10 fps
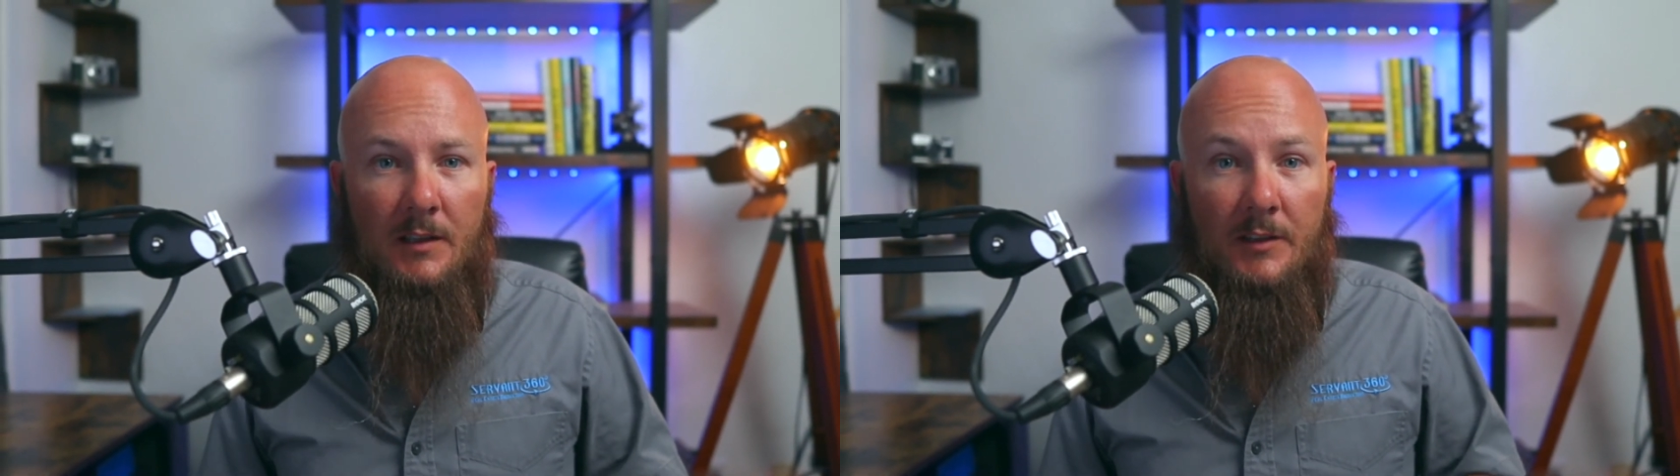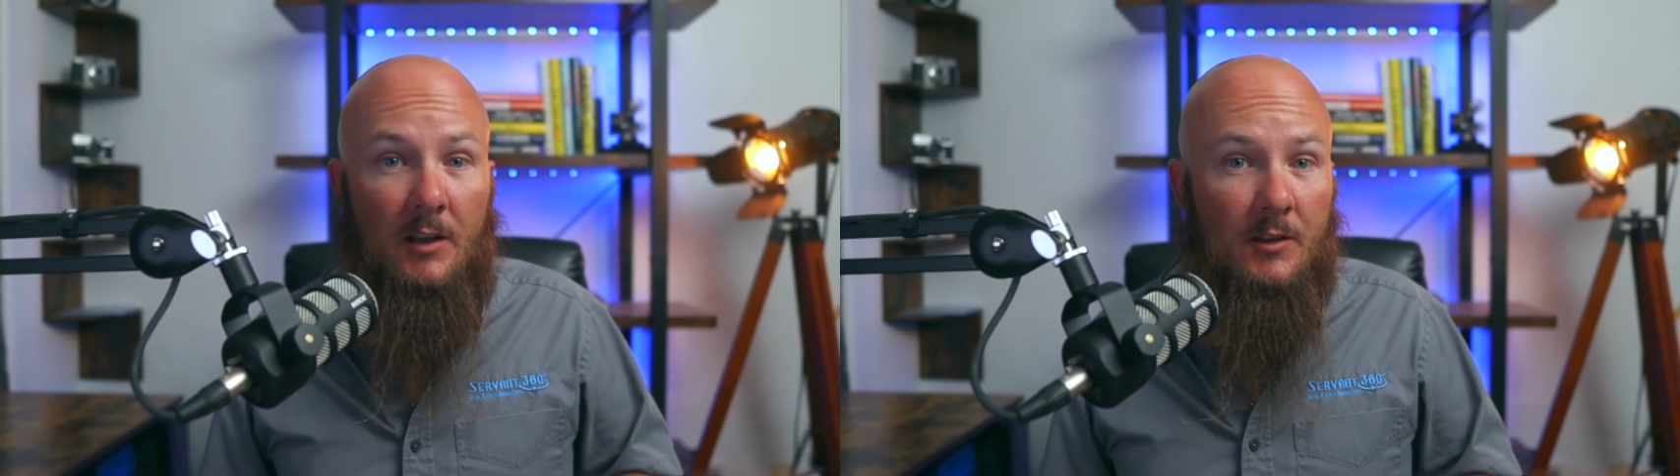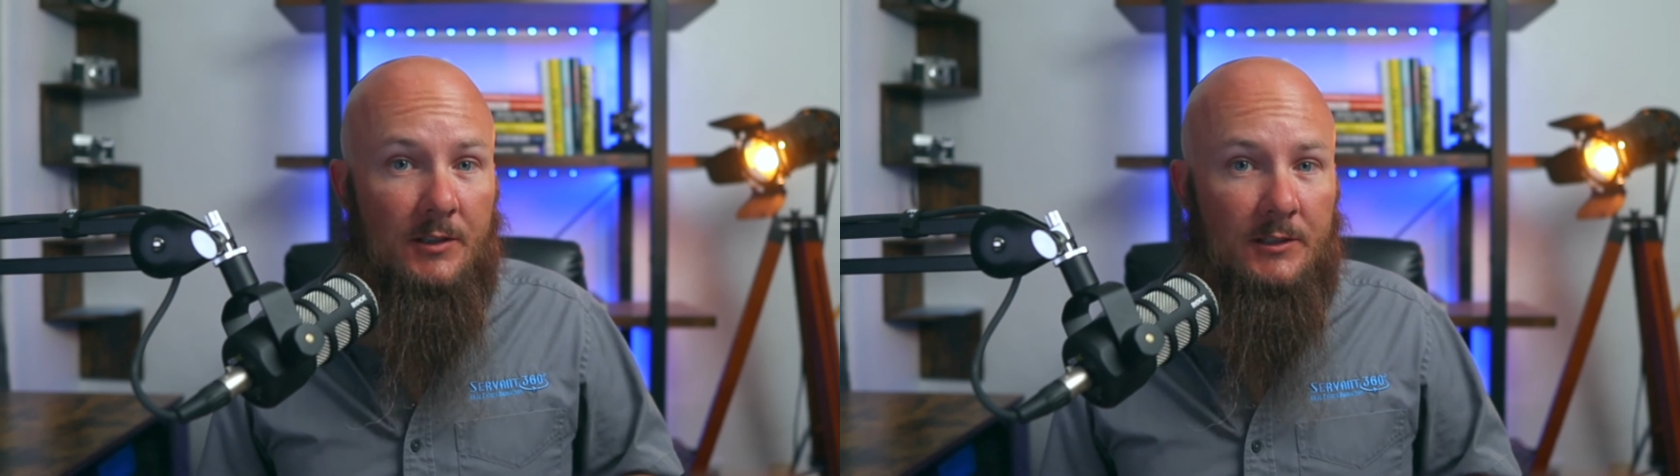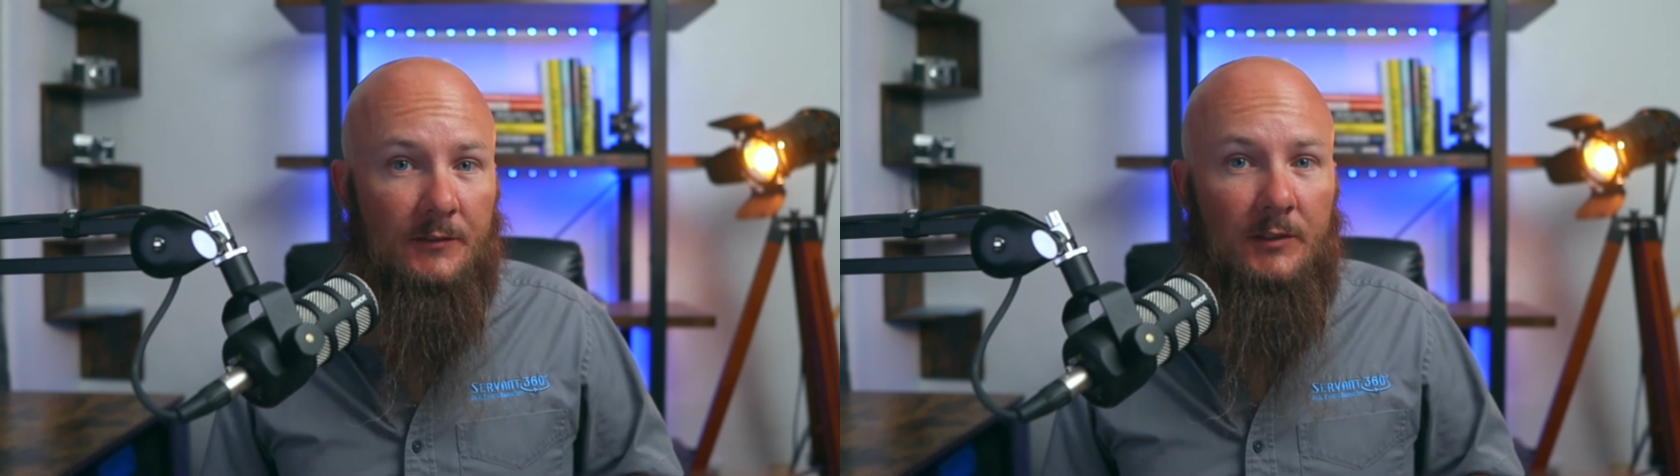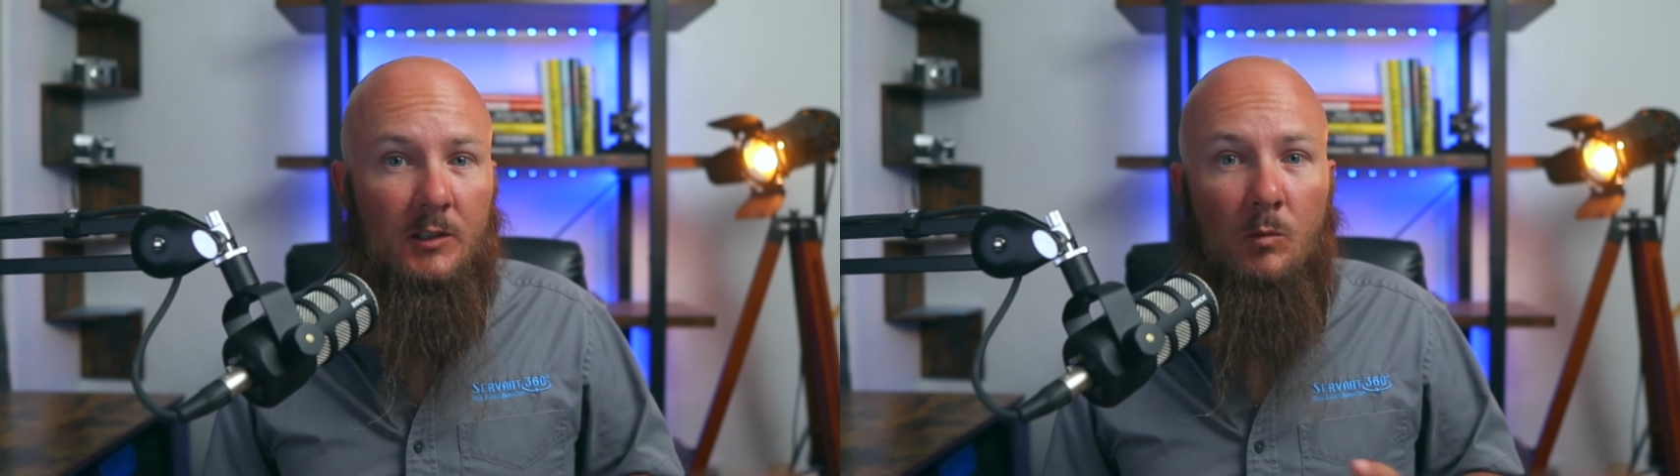The other is the
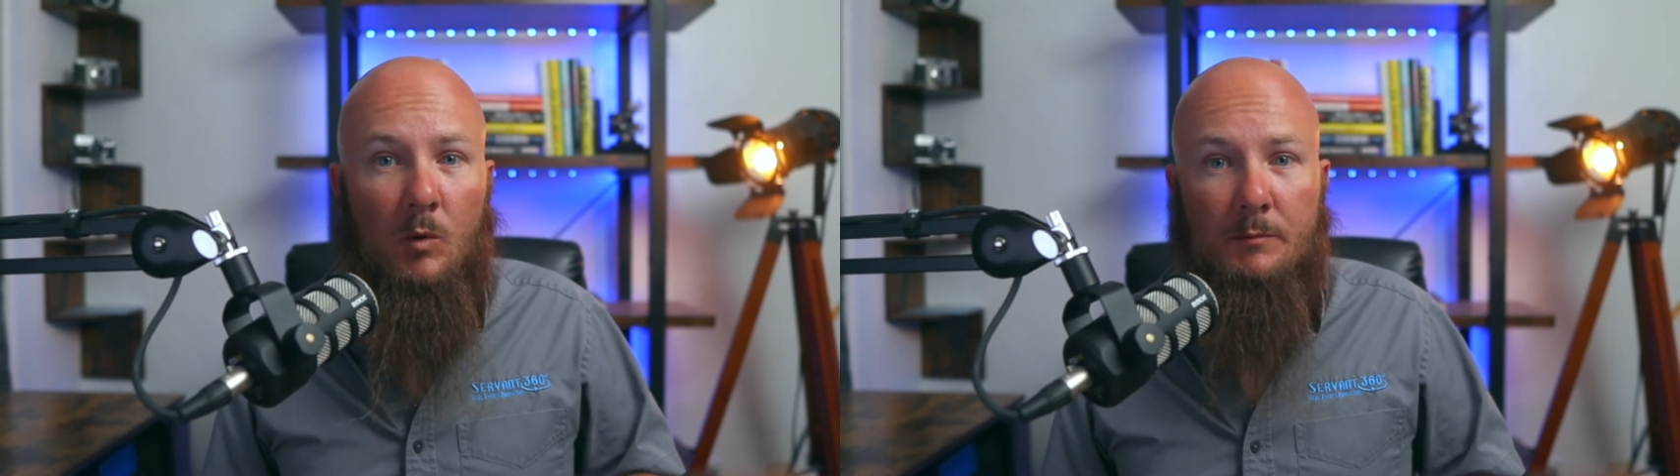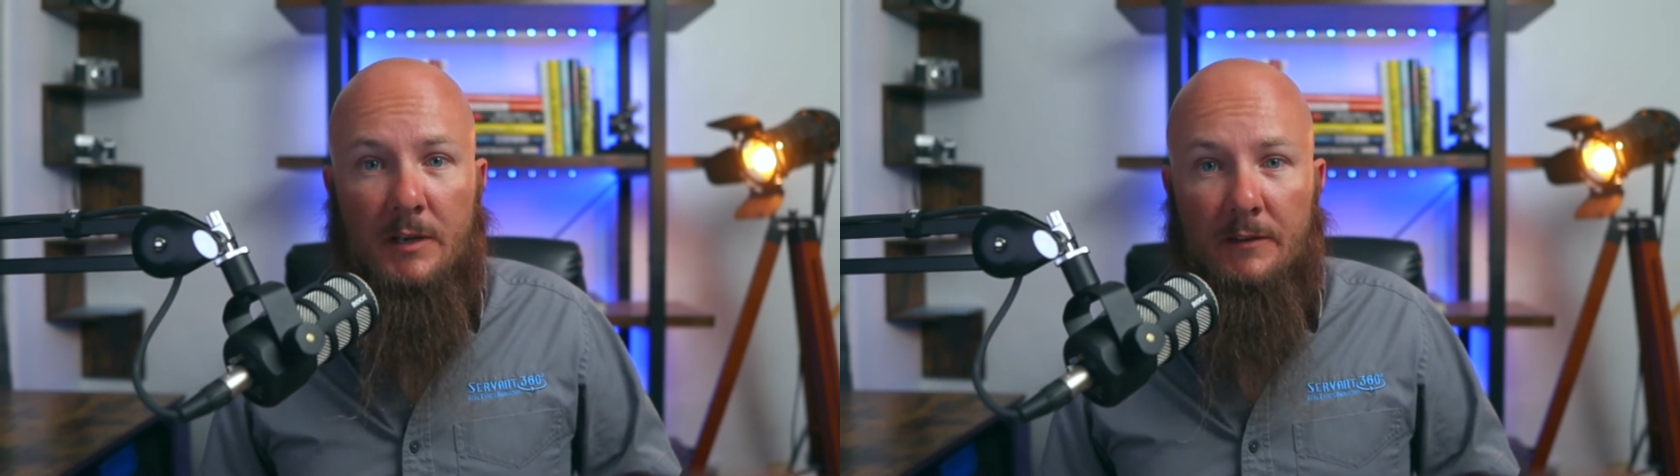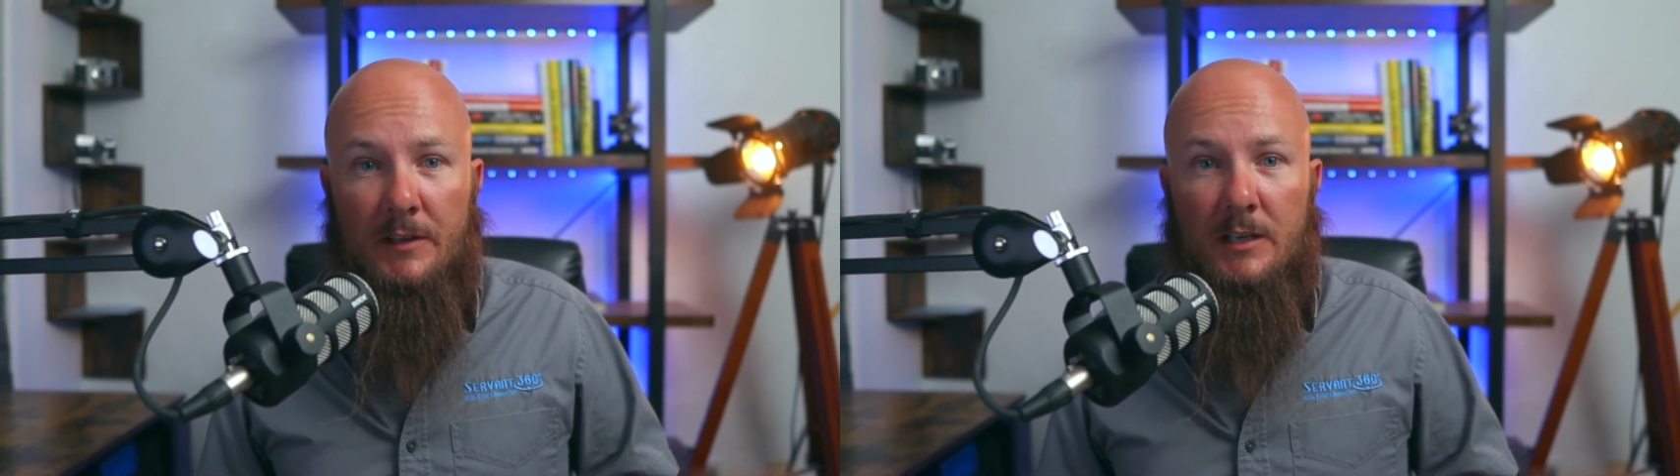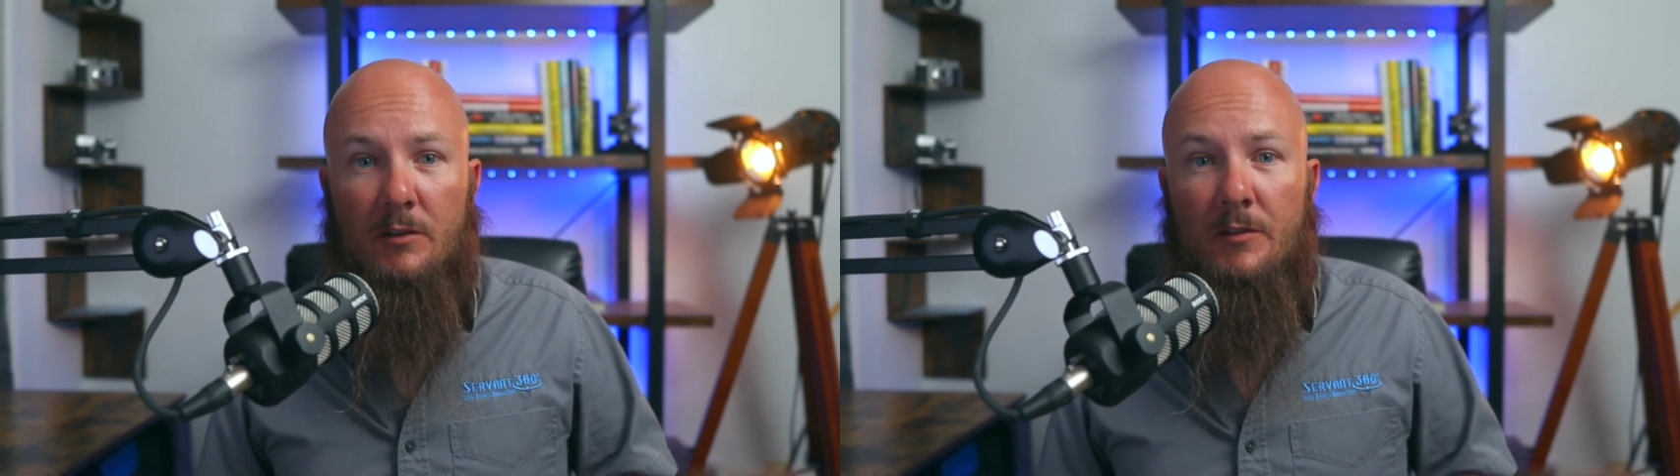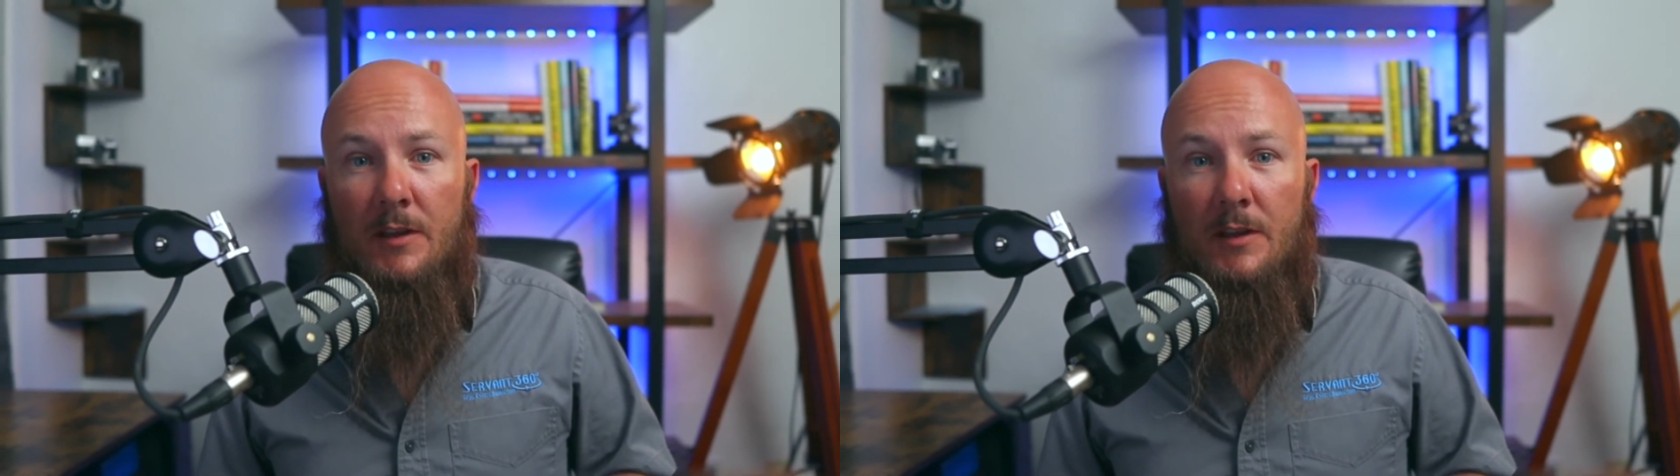full 1-minute video